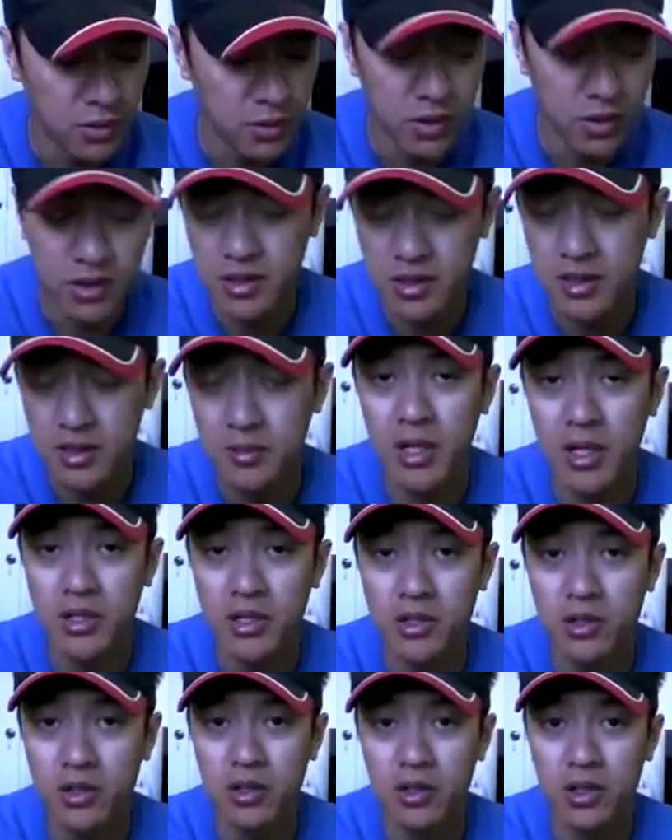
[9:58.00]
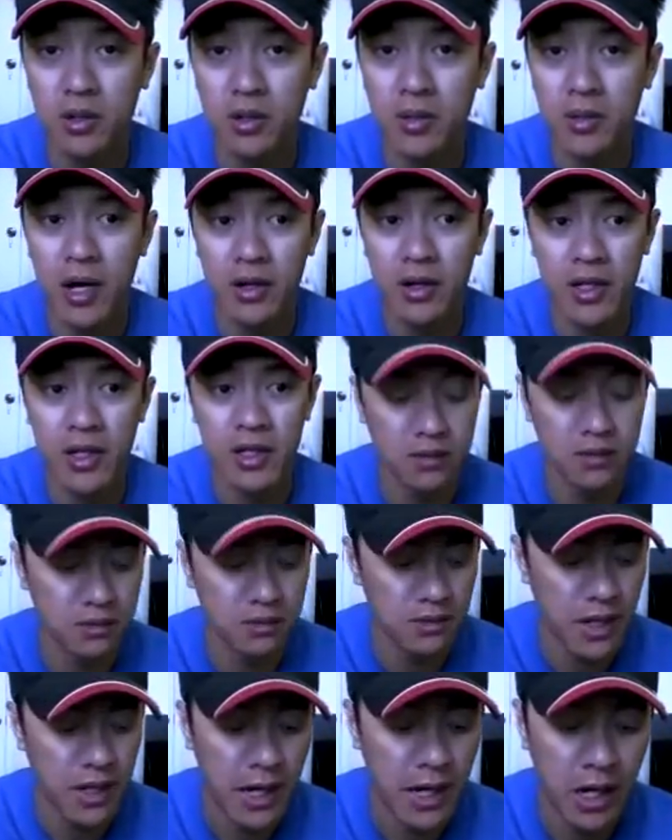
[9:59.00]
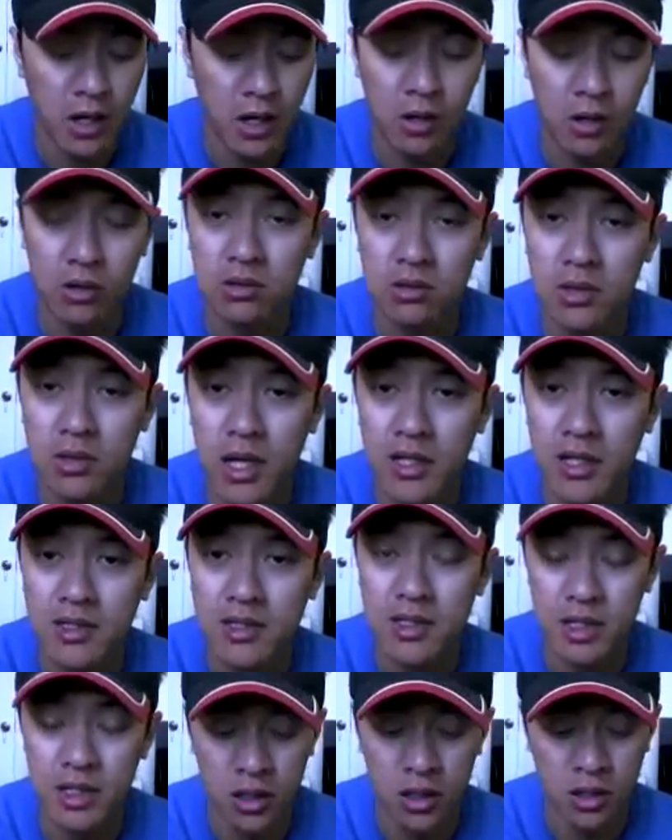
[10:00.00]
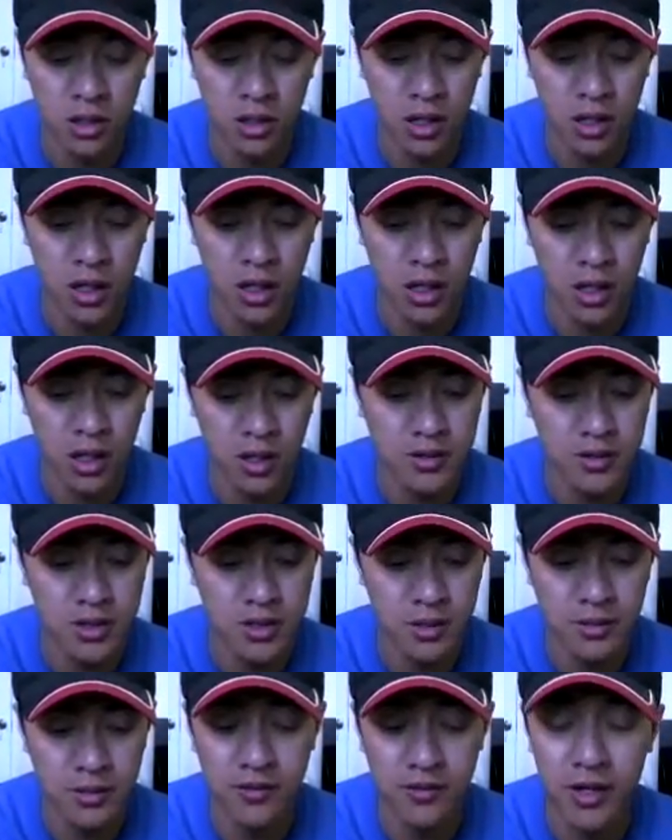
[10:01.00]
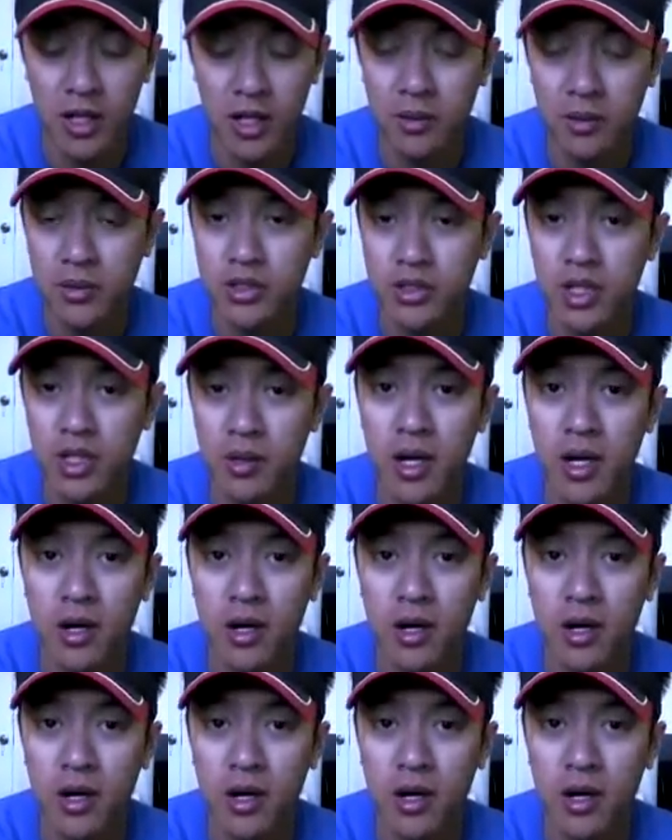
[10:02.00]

really special about it now, not until uh, some developers come